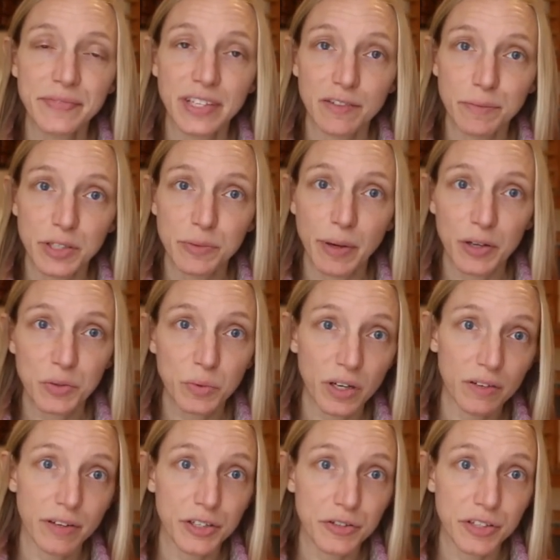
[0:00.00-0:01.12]
give me about
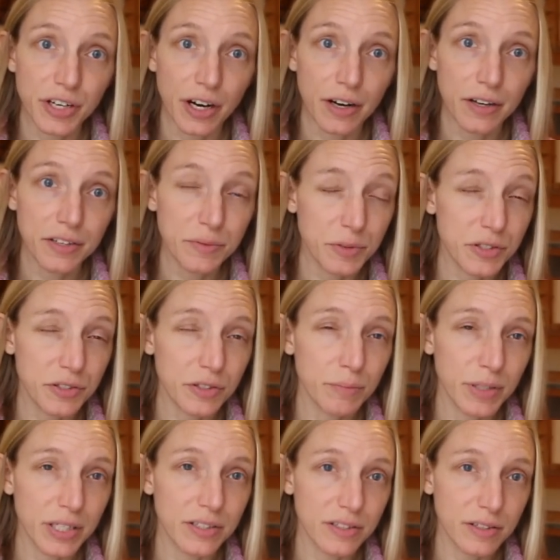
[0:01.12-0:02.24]
twelve hundred yards, which should
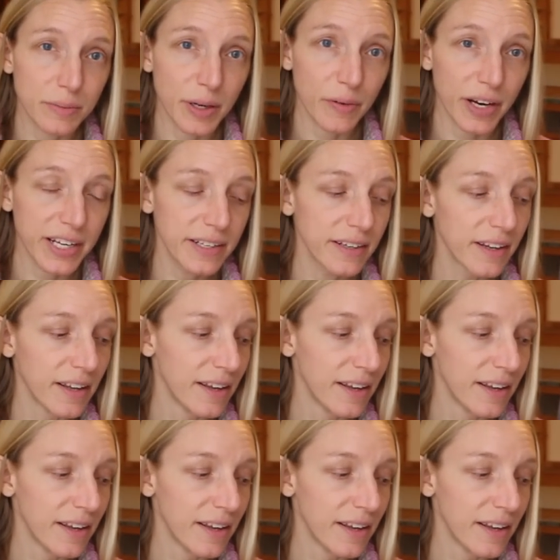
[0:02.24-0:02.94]
be just about right.